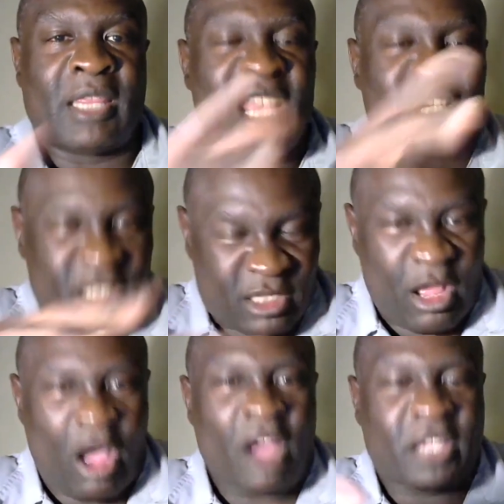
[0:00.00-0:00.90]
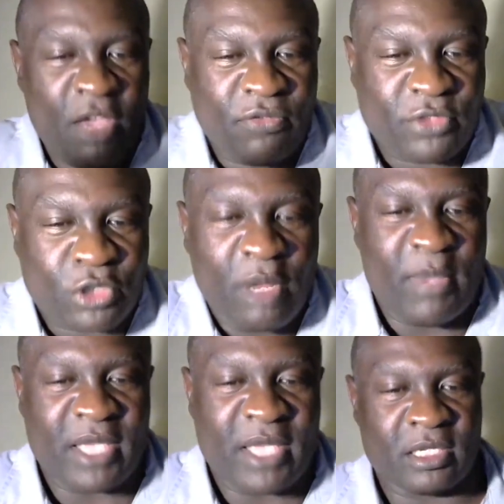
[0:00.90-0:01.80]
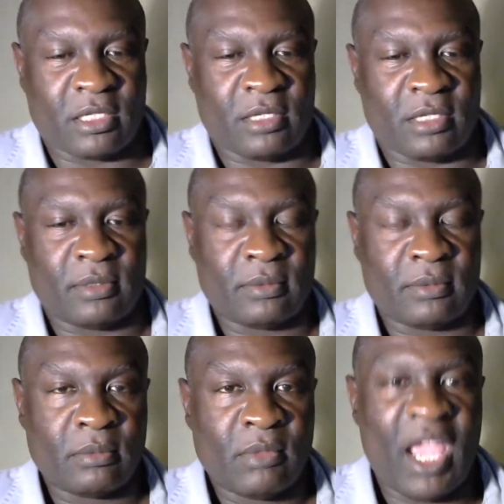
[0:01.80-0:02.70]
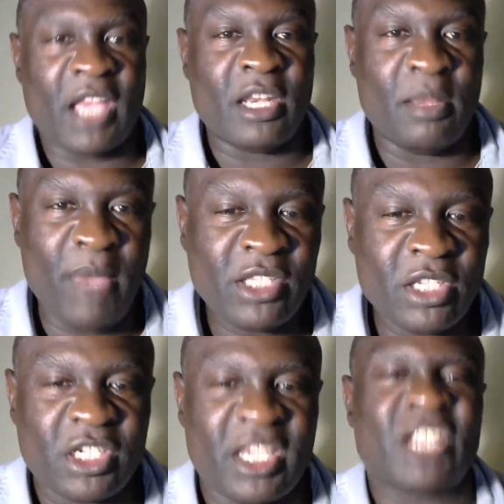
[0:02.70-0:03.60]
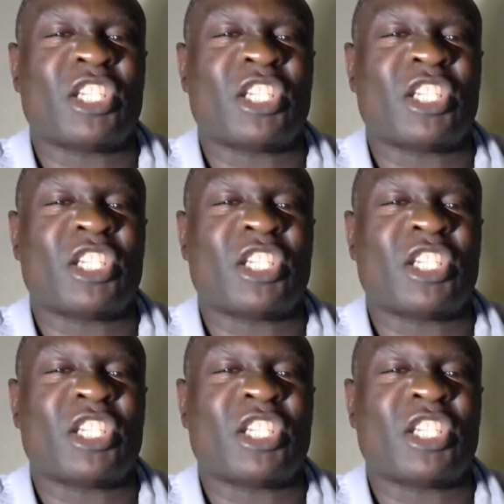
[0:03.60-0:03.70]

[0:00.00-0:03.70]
that's a gift to the messenger. And the messenger